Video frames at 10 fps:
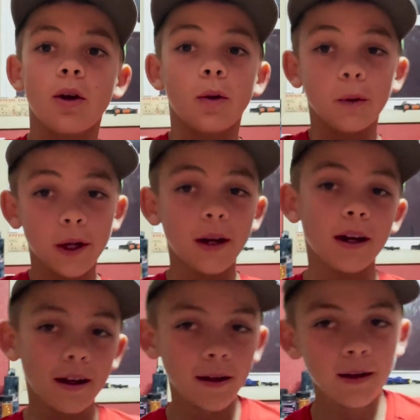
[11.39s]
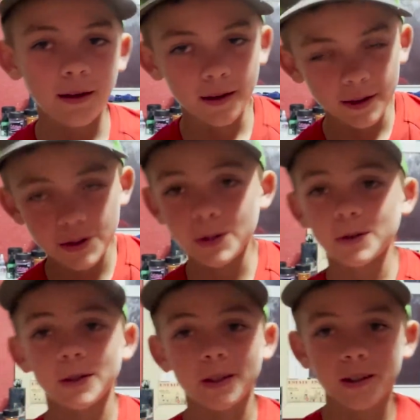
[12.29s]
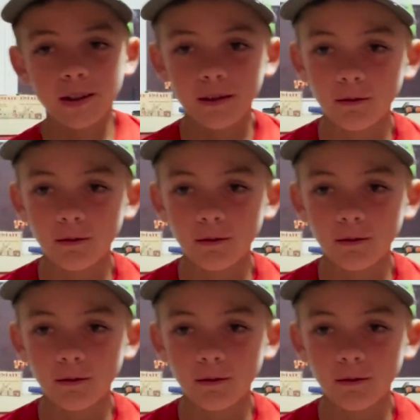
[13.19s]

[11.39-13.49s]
we got, as you've seen,